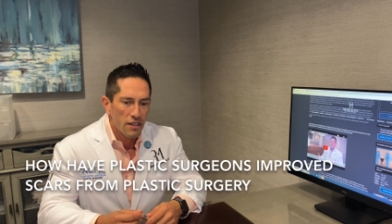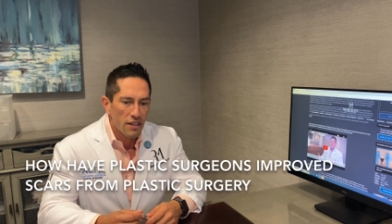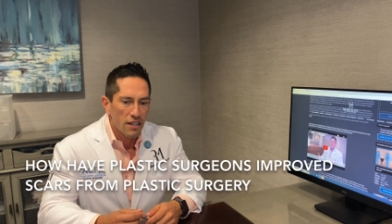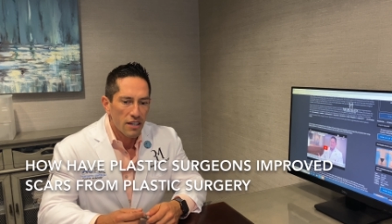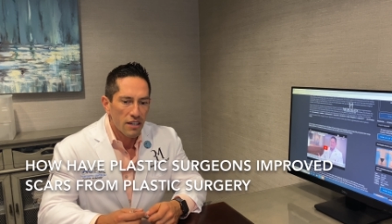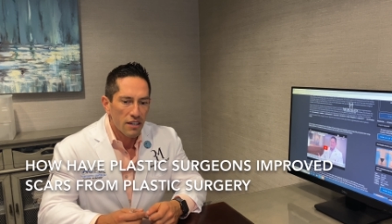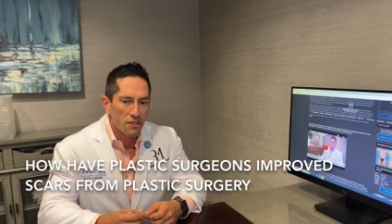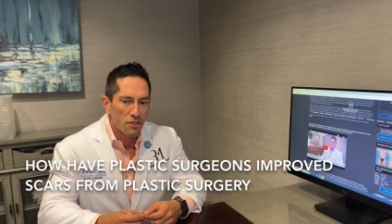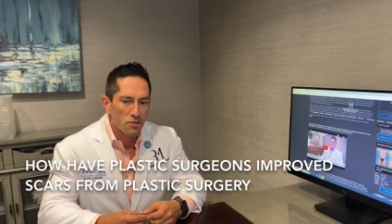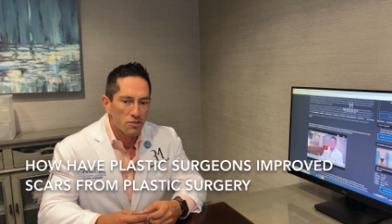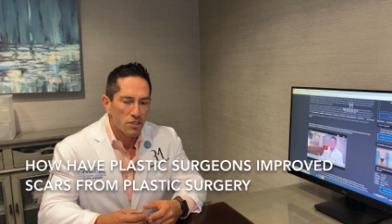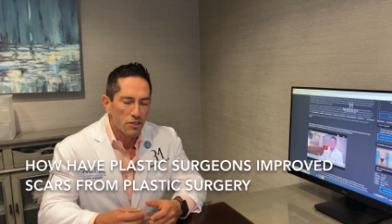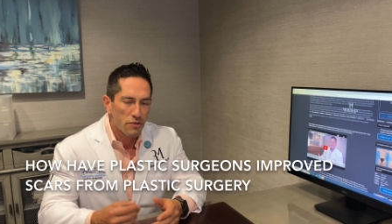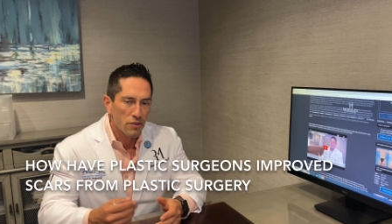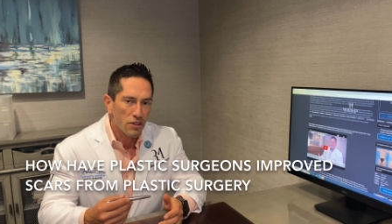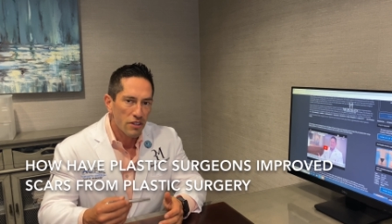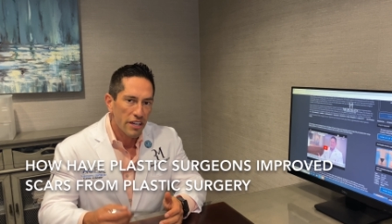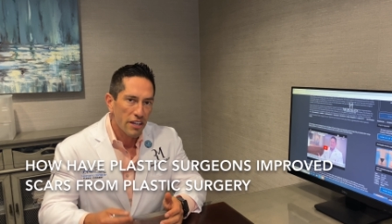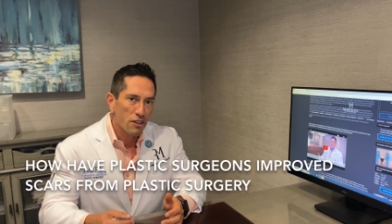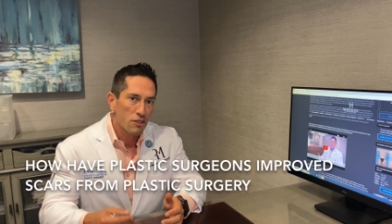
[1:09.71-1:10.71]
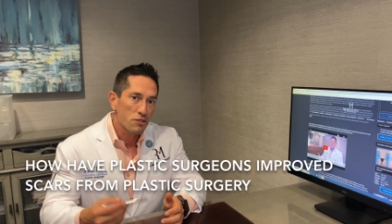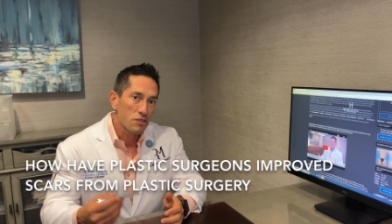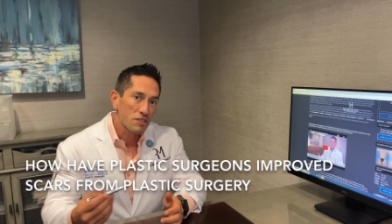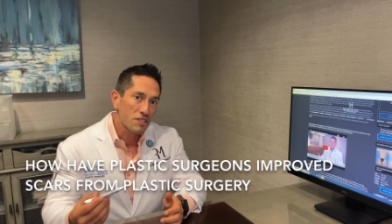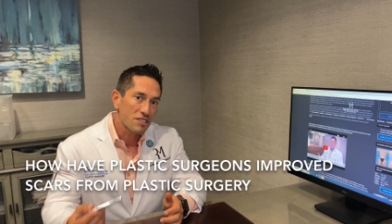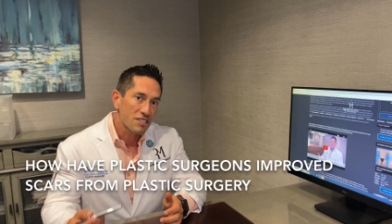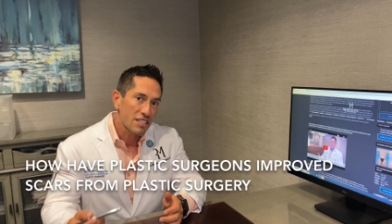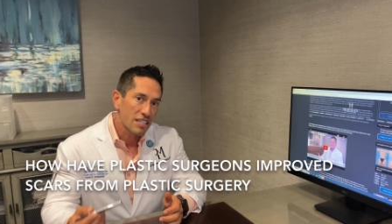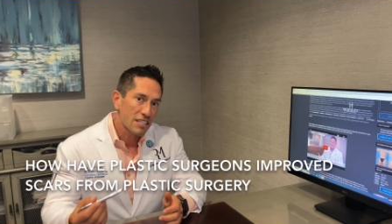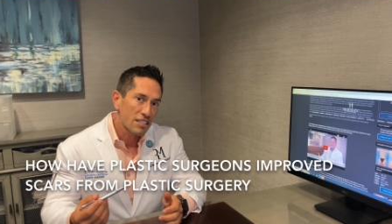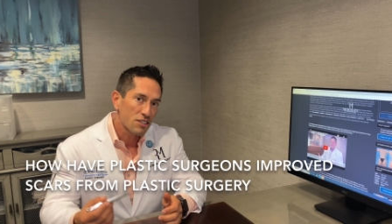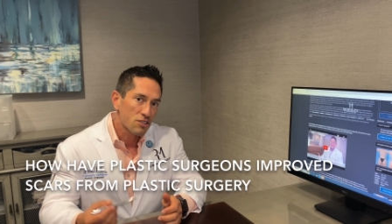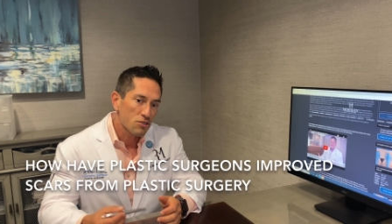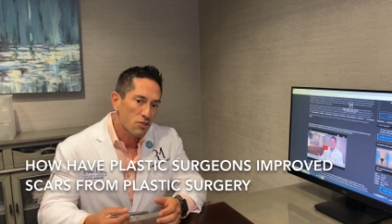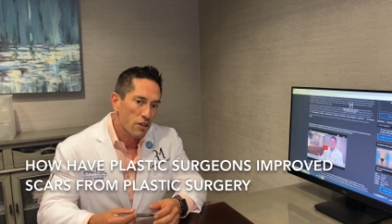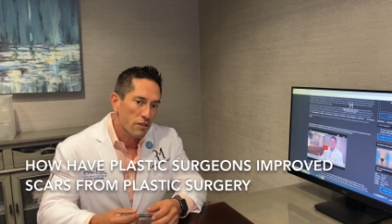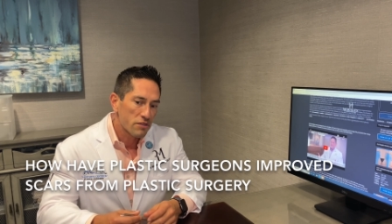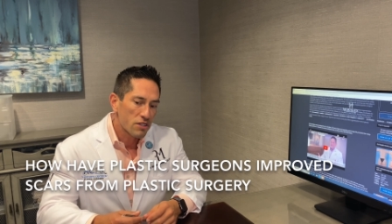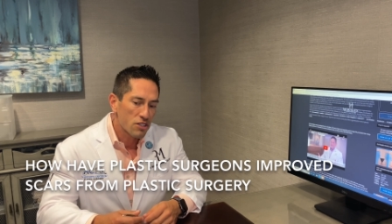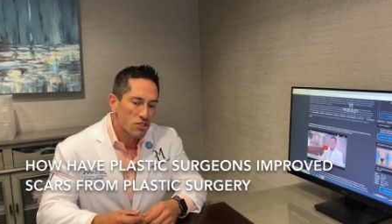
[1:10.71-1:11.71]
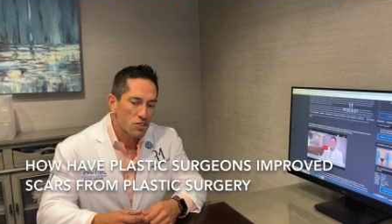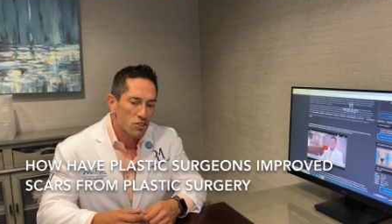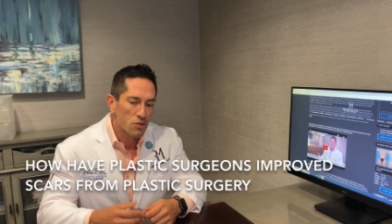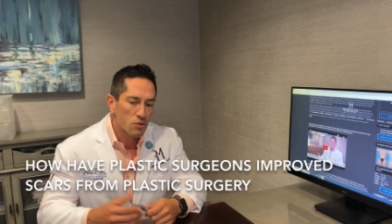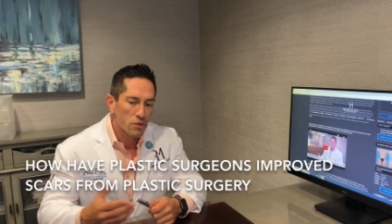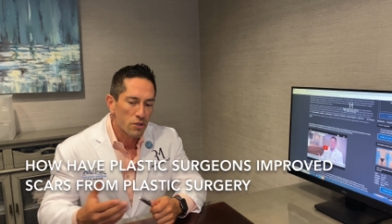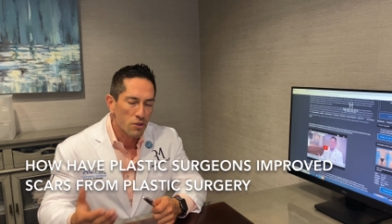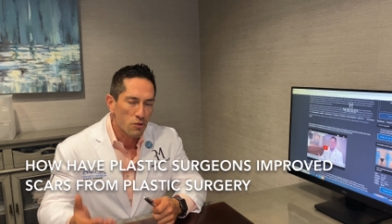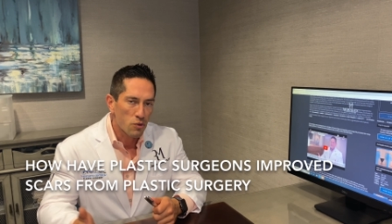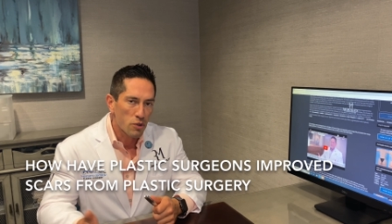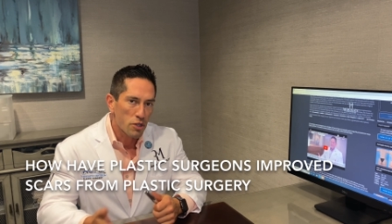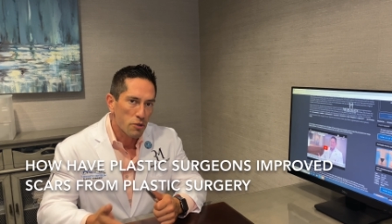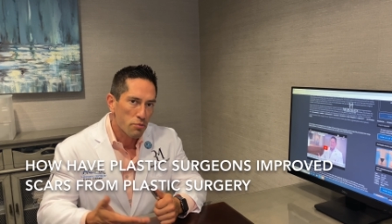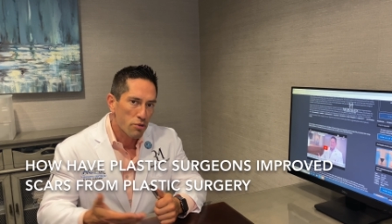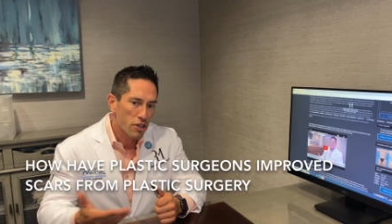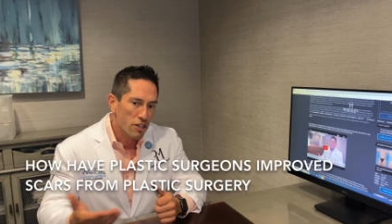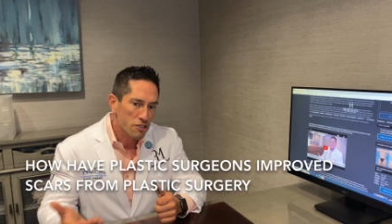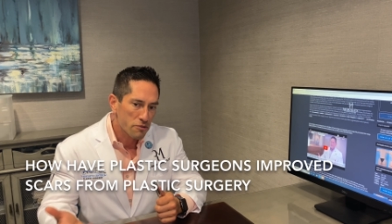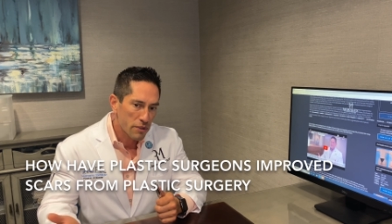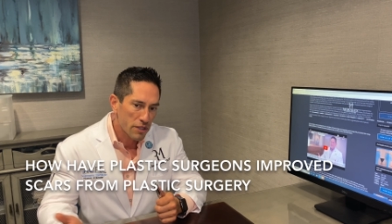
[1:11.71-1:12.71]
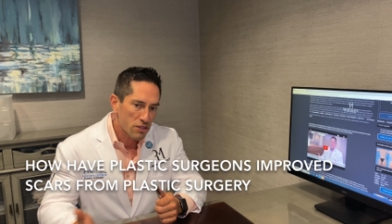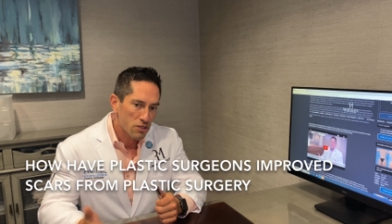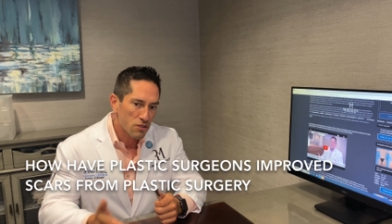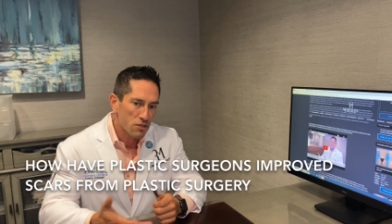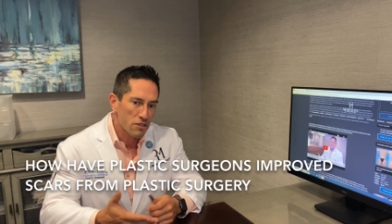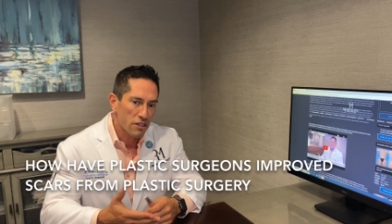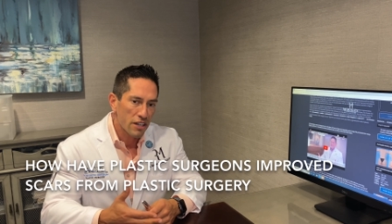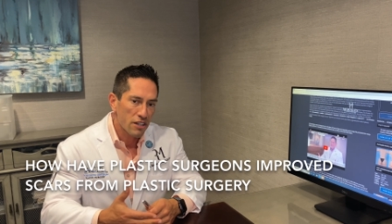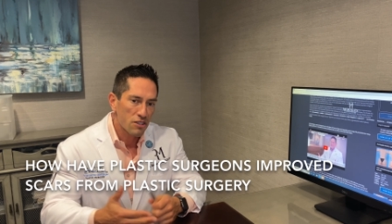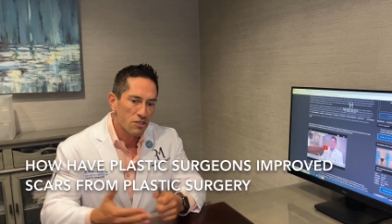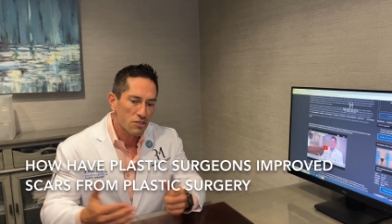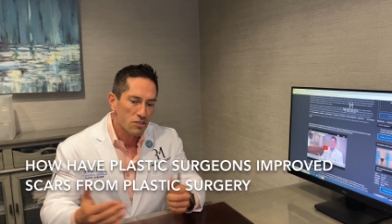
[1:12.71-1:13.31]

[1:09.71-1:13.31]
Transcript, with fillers: uh, there's different layers of skin and soft tissue. We reapproximate those layers.